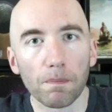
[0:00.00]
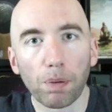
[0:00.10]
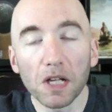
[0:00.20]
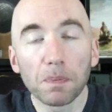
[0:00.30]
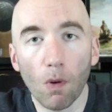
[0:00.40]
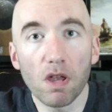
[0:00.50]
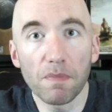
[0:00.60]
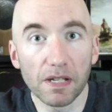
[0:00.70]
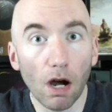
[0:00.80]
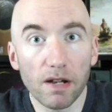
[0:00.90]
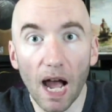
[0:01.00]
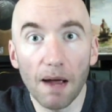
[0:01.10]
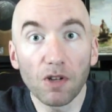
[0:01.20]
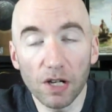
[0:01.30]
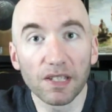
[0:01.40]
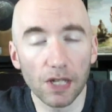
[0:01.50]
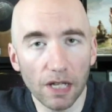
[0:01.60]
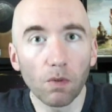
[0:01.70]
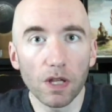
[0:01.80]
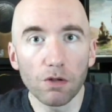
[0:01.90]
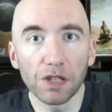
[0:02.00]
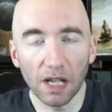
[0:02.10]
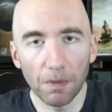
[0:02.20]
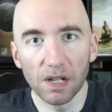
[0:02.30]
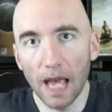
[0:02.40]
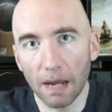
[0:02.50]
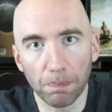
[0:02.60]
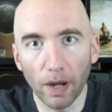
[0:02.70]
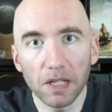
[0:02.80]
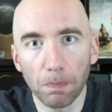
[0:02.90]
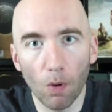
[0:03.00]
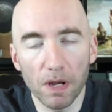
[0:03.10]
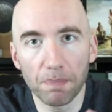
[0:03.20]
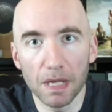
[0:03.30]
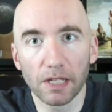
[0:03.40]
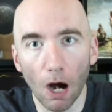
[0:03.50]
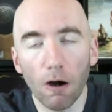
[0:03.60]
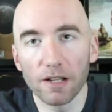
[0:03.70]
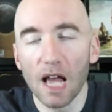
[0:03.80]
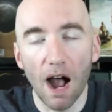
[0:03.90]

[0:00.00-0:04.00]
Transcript: Price point be darned. I'm going to zig when you think I'm going to zag. Price point be darned.